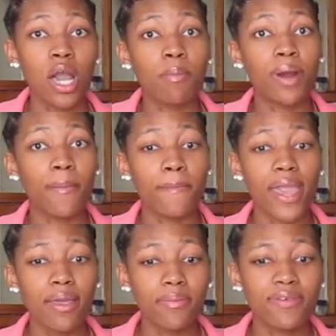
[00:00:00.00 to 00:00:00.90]
But
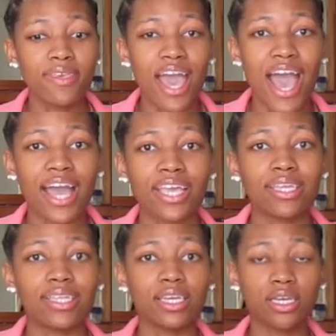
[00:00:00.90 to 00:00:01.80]
maybe I
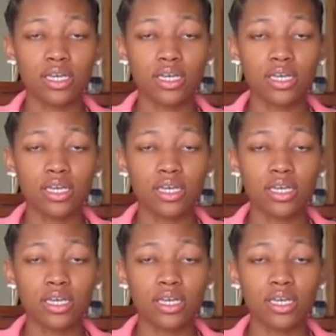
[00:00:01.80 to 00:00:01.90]
can,